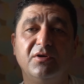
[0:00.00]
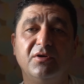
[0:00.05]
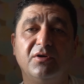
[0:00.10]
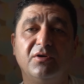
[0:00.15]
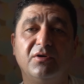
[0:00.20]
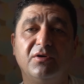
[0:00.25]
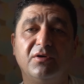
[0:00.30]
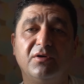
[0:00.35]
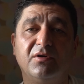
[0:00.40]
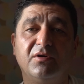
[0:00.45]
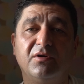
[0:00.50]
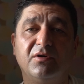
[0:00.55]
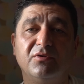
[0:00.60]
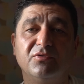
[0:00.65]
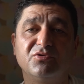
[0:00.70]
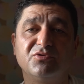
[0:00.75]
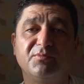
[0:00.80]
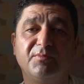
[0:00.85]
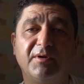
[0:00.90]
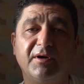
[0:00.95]

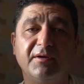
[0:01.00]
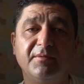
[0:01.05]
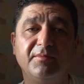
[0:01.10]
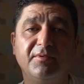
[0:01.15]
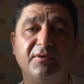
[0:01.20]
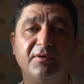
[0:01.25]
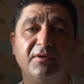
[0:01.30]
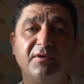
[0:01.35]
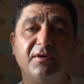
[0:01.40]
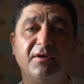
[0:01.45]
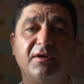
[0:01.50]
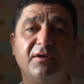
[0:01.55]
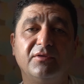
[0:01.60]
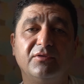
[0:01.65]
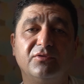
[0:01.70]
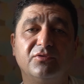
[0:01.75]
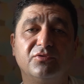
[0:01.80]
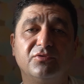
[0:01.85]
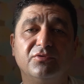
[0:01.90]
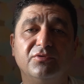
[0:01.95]
house pipe and
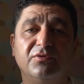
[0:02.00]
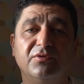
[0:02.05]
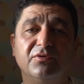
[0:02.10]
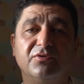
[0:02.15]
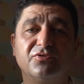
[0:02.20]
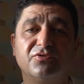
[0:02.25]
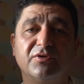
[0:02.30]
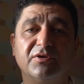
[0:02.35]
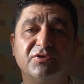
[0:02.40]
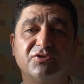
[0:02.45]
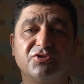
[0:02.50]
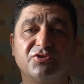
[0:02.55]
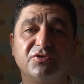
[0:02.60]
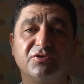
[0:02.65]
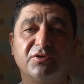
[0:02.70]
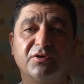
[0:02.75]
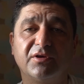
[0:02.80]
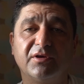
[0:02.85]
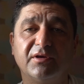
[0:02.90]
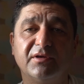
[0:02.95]
turn the trash
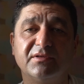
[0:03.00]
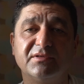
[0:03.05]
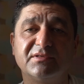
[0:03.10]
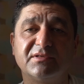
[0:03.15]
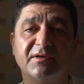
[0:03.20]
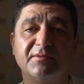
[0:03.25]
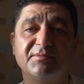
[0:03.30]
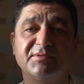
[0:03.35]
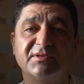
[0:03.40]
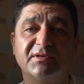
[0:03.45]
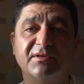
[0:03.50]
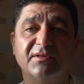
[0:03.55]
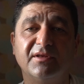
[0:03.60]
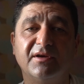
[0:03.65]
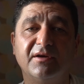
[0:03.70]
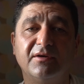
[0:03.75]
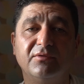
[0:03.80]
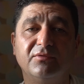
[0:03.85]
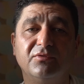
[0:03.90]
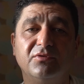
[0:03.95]
cans upside
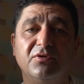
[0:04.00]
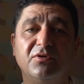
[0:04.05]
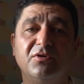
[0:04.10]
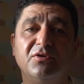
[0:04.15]
down.